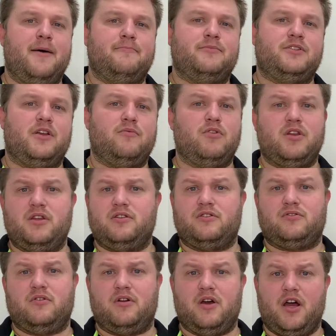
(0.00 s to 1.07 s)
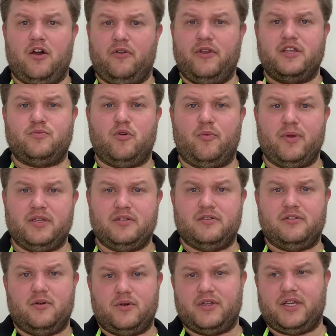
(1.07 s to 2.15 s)
So really just trying to hold these properties as
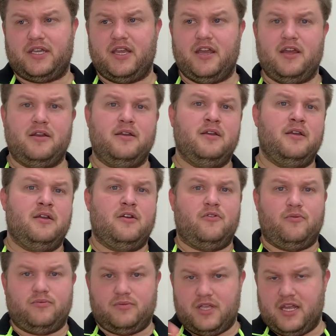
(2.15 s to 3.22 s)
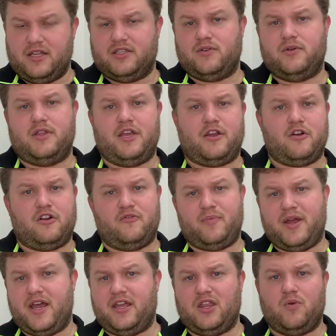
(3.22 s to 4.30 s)
long as I can. Tenants are in there kind of
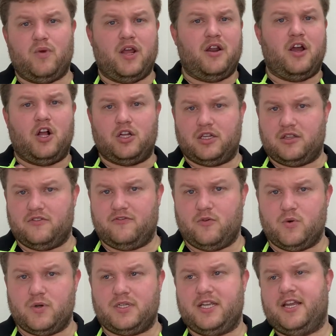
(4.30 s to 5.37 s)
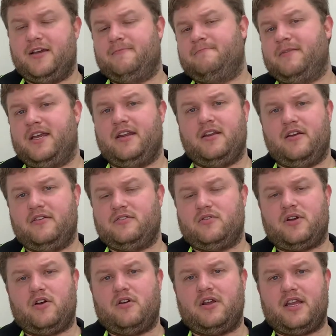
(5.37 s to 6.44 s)
paying the rent, holding the fort down, and as I
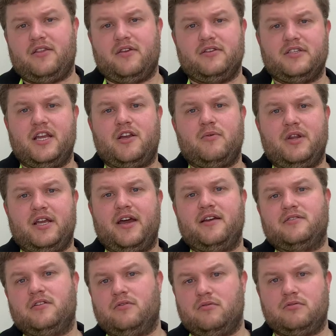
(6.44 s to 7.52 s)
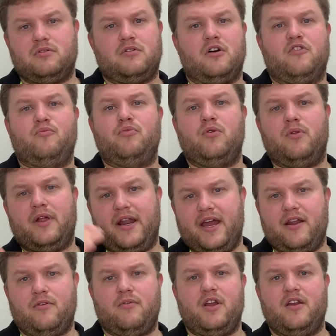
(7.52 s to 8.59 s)
kind of get those equity gains, I'll look to kind of pull that
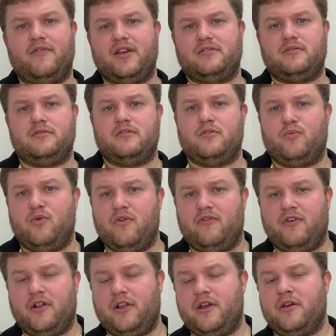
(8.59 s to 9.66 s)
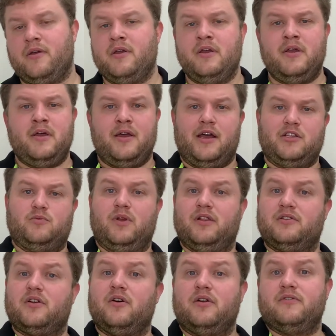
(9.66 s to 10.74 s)
out and reinvest into the portfolio, as well
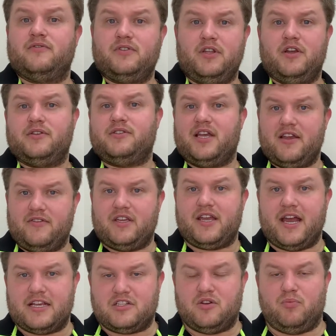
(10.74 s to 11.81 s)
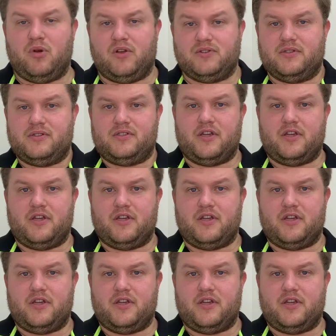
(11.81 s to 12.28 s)
as kind of saving cash deposits.